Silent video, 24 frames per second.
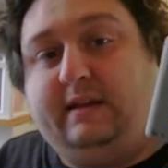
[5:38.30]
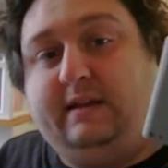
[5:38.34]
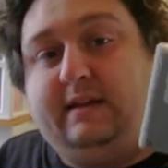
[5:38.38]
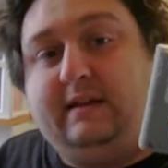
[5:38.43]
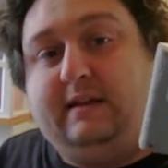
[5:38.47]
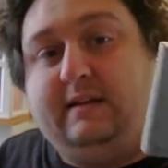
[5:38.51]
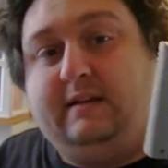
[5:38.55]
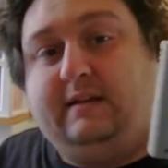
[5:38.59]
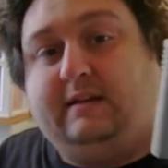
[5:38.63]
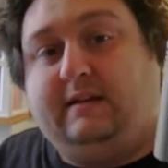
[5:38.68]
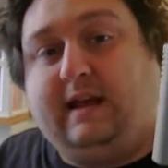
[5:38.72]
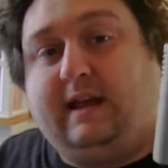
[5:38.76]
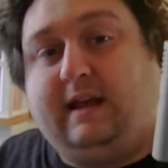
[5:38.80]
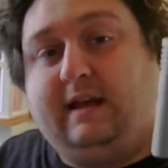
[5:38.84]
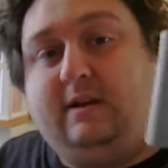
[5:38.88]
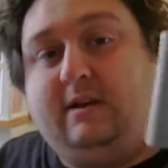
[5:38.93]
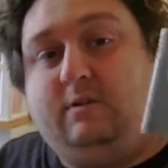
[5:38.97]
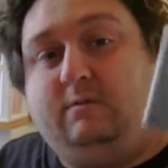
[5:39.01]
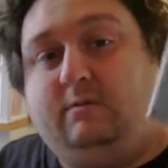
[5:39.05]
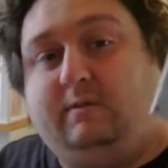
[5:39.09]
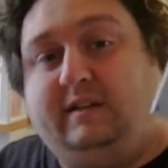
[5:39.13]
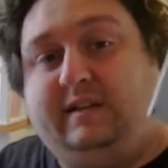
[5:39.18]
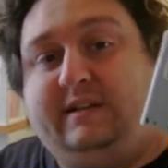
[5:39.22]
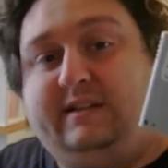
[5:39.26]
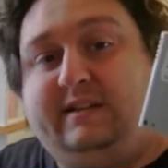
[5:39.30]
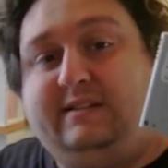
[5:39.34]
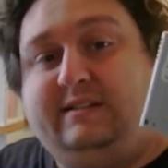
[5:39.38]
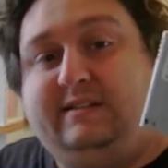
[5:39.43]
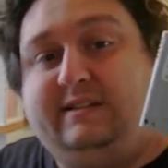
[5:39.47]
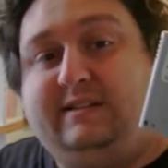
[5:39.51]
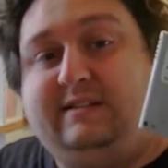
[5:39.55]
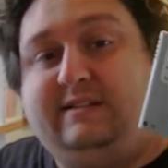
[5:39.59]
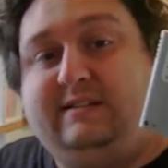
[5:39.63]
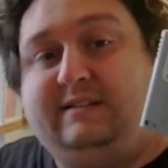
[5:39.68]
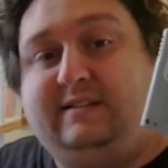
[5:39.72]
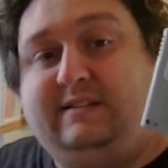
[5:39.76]
Taito released
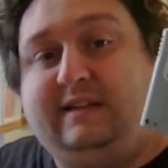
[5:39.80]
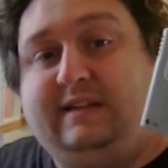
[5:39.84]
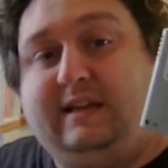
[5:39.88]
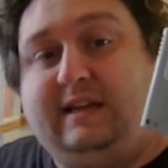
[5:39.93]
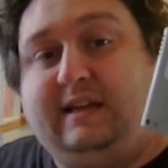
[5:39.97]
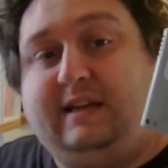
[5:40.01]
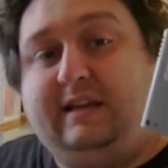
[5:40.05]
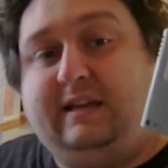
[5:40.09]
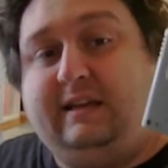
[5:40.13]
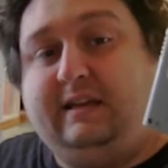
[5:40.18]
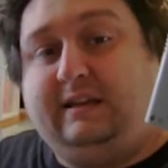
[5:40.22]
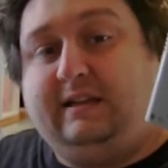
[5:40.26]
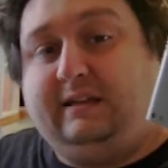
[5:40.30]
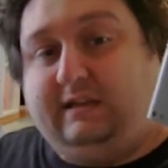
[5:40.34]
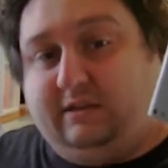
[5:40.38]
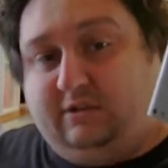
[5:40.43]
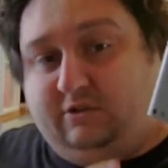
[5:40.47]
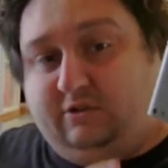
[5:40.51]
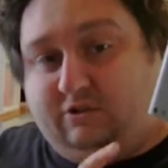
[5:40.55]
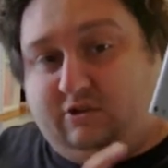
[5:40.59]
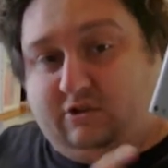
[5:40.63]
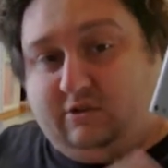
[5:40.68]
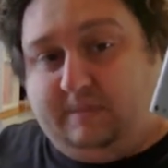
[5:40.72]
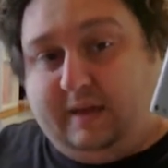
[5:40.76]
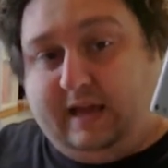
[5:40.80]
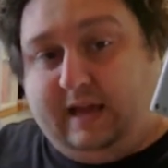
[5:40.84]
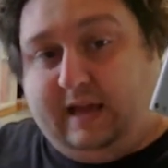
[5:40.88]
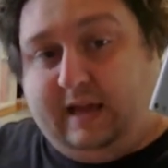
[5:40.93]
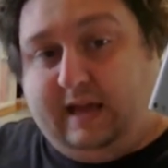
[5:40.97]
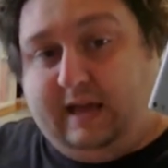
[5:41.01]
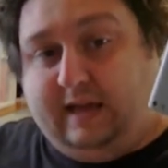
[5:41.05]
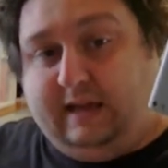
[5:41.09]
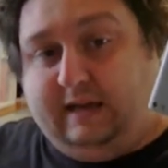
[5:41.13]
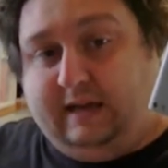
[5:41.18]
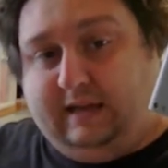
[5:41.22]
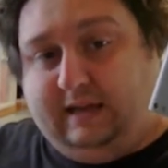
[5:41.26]
this in
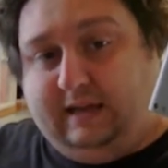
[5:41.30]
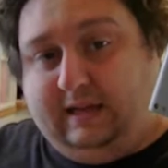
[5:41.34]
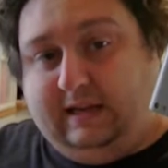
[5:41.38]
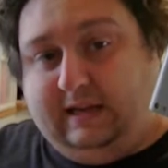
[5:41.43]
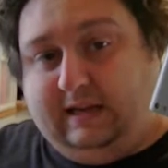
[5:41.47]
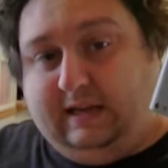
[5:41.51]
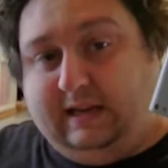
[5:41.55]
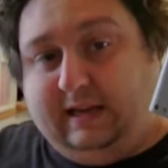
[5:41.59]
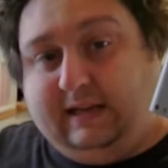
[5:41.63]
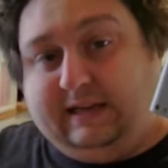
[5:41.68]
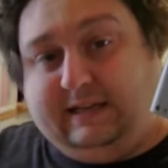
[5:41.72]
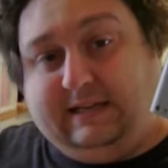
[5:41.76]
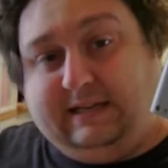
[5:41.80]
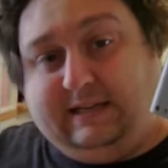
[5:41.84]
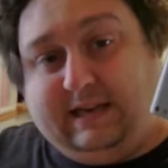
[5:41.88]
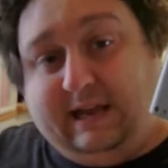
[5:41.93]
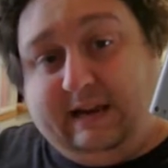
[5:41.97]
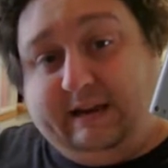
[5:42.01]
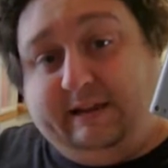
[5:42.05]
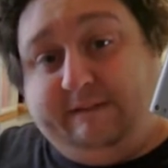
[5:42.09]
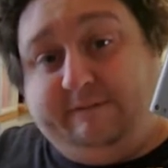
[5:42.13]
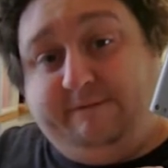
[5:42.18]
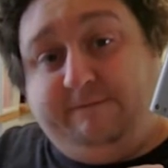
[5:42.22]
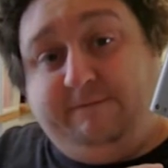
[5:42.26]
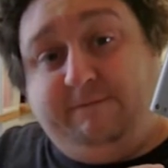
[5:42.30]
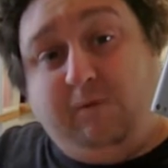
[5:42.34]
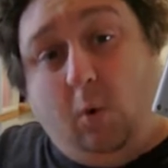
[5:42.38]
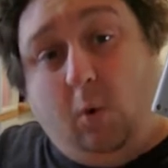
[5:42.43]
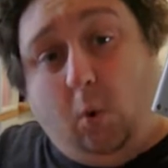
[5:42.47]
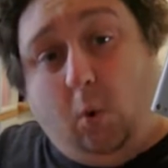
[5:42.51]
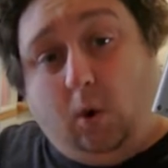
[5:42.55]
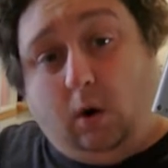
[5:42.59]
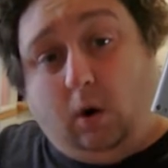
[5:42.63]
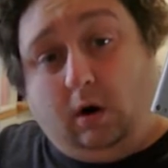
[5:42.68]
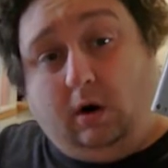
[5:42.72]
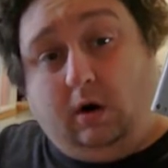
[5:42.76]
Japan in
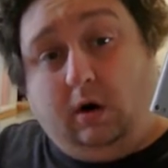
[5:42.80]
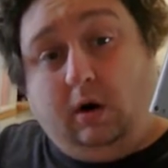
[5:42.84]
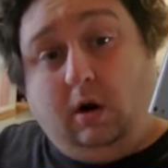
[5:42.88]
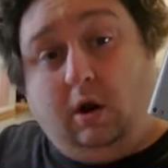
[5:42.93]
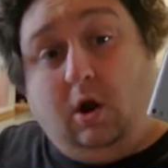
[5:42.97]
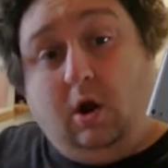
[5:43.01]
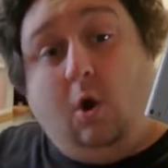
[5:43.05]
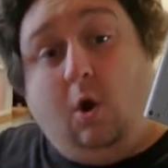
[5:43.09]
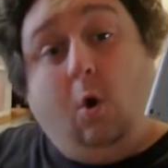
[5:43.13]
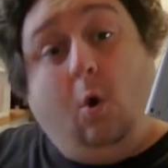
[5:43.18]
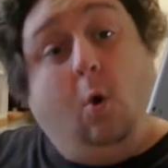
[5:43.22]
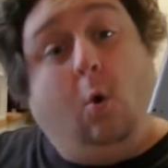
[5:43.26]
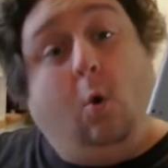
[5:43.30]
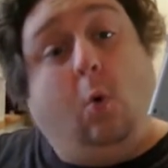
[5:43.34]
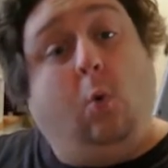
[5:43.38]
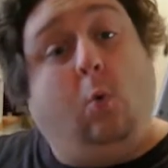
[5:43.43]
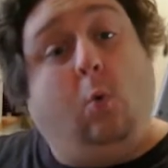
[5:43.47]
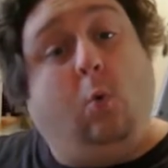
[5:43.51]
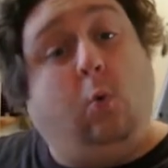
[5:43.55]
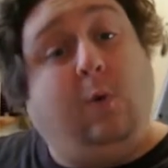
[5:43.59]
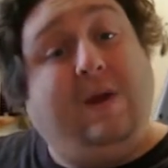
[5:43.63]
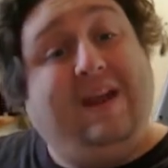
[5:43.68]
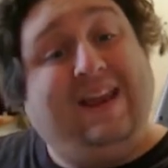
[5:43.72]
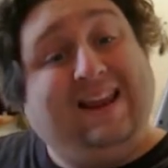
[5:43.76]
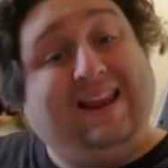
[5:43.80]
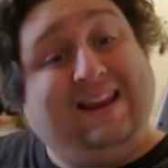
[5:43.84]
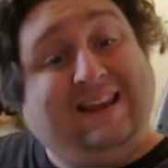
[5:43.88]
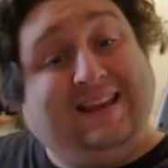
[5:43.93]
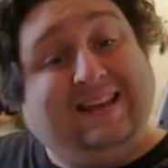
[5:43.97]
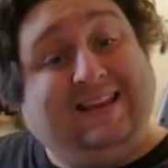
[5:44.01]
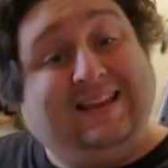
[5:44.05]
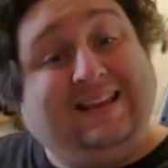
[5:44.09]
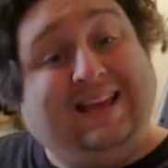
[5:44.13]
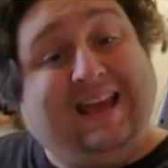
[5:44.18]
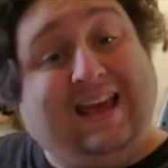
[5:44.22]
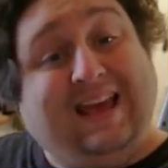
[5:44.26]
1994. We
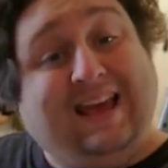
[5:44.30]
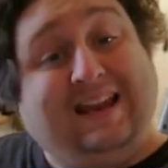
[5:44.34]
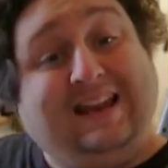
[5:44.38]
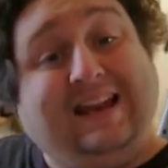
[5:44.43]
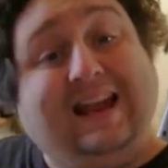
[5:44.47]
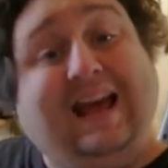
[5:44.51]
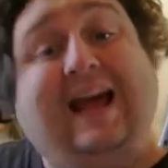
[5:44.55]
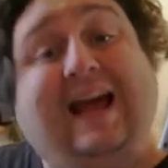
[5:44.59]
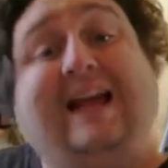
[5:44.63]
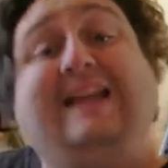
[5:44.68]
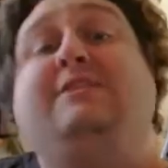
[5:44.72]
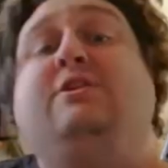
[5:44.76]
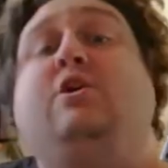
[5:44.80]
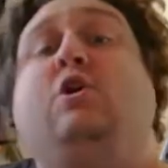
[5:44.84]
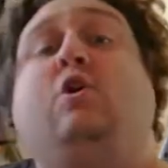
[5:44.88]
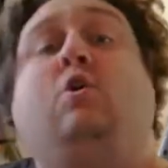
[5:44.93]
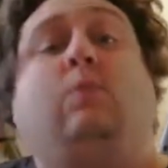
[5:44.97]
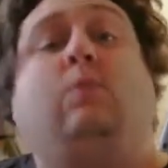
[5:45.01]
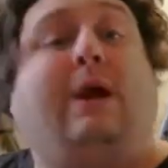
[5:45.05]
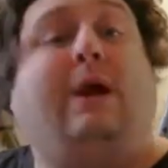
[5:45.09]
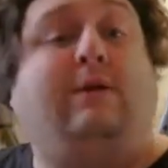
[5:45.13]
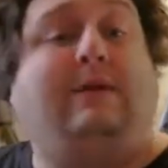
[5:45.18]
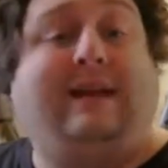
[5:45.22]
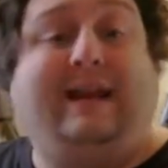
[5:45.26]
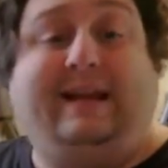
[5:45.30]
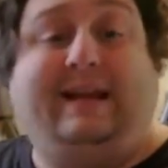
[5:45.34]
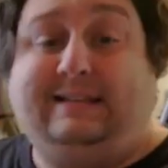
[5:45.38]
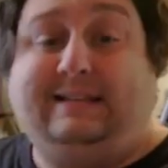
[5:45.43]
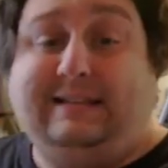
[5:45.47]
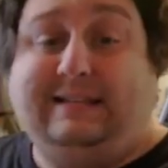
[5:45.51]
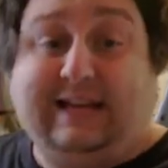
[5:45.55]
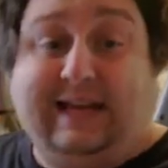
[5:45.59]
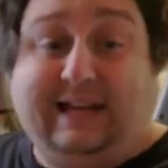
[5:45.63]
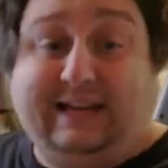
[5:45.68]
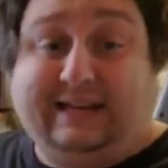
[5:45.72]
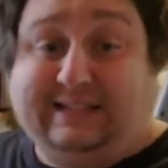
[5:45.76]
didn't get it until around
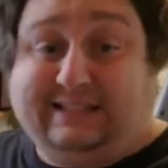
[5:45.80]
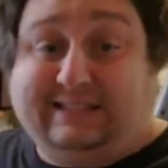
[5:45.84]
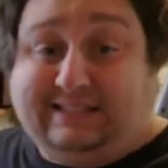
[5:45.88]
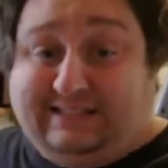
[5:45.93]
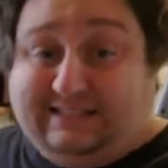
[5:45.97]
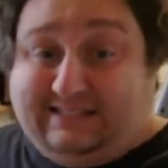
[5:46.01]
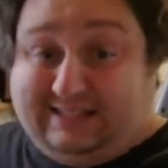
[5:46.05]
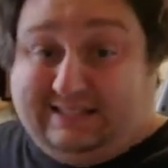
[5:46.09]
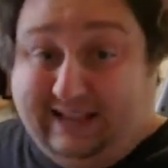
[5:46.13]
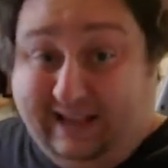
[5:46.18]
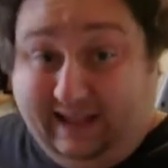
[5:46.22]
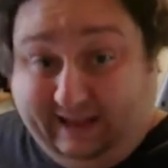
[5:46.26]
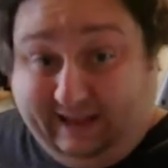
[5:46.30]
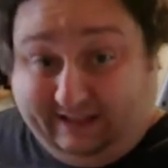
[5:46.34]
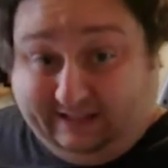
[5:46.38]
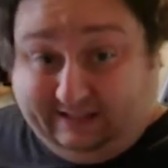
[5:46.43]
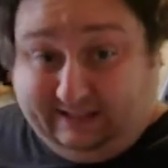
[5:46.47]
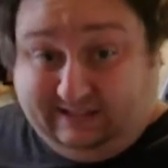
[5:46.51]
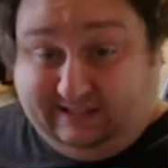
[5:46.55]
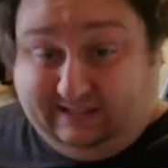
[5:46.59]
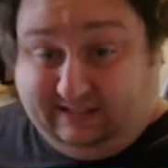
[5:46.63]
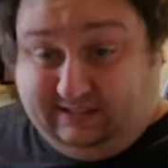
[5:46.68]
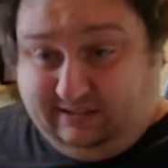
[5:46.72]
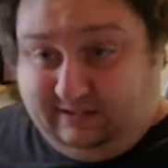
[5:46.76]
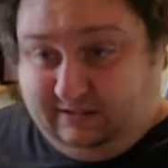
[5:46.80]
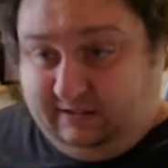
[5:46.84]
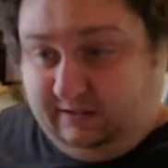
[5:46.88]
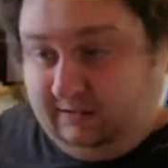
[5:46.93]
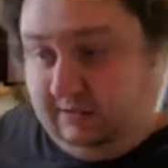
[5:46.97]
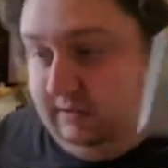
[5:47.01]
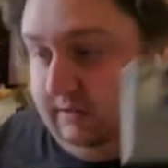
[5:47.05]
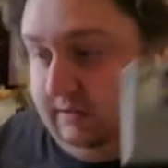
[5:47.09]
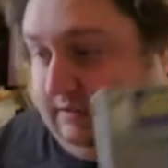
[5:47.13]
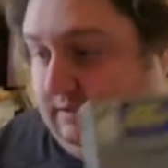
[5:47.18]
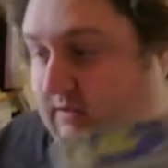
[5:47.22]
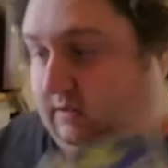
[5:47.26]
1996.
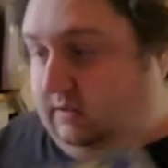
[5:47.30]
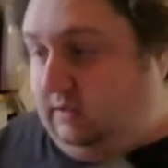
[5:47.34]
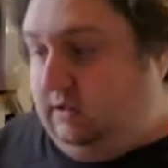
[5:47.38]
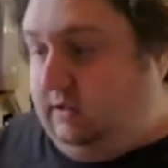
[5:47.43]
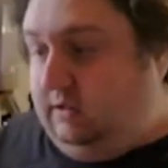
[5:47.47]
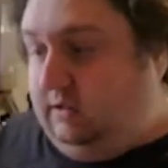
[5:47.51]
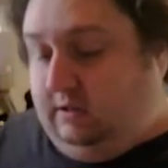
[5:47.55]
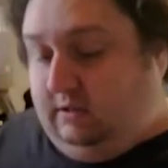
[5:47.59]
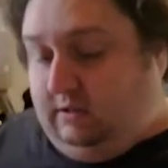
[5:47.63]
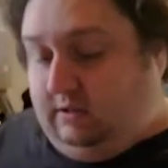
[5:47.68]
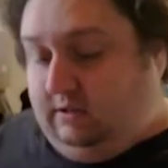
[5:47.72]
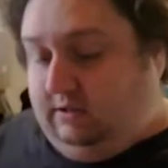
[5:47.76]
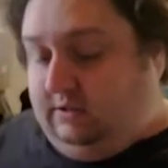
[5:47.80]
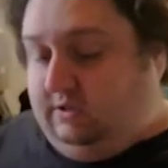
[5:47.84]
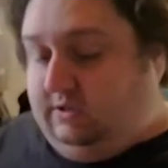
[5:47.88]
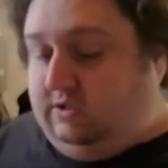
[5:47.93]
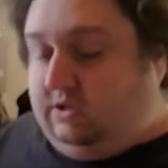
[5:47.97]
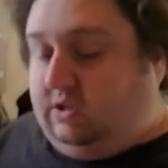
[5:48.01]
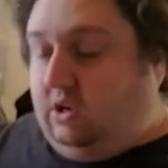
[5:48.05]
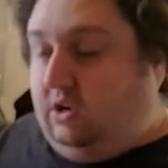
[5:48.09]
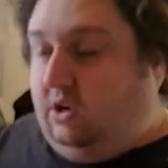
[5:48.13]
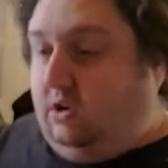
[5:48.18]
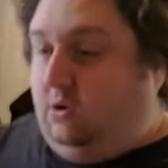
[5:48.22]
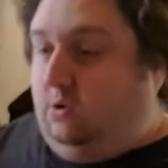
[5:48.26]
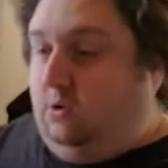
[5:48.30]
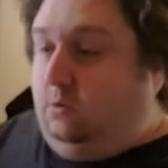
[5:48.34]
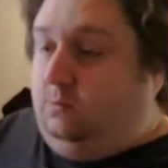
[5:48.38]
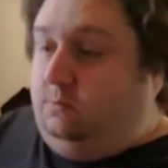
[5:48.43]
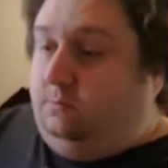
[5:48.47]
So